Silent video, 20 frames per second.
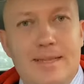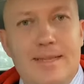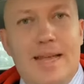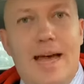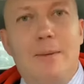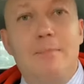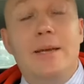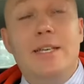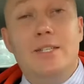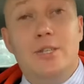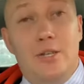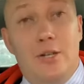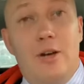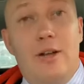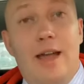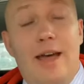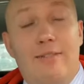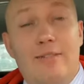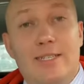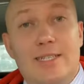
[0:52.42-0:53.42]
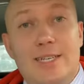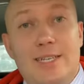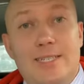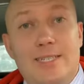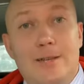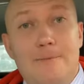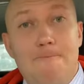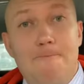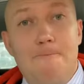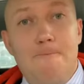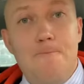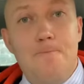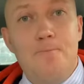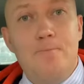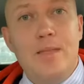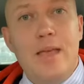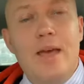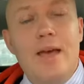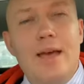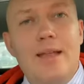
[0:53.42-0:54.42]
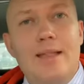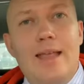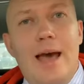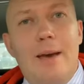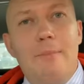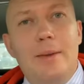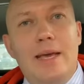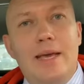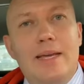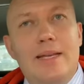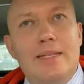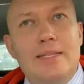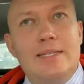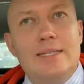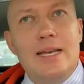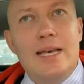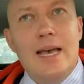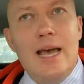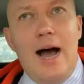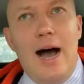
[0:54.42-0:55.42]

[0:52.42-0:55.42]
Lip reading: that means you don't have a system. That means